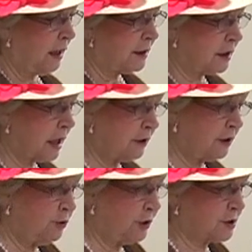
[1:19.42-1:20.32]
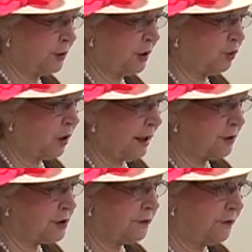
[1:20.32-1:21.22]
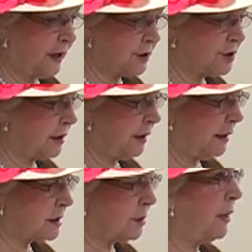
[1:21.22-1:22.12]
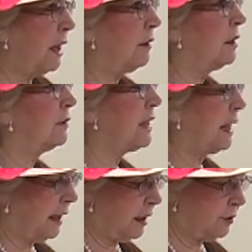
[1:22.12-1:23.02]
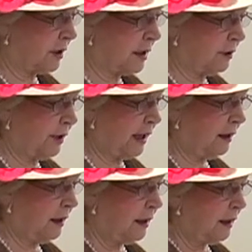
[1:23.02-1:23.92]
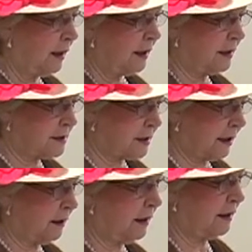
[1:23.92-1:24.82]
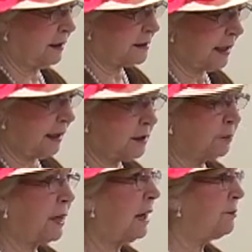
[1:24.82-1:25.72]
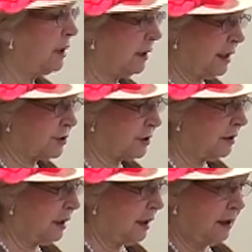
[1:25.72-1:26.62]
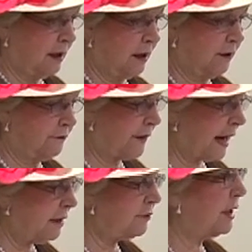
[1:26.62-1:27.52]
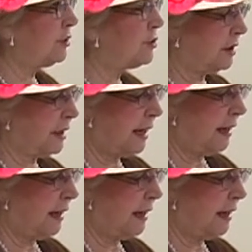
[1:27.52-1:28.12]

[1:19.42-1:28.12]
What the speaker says: The county was required to function as a part of Niagara County until it attained a population of 500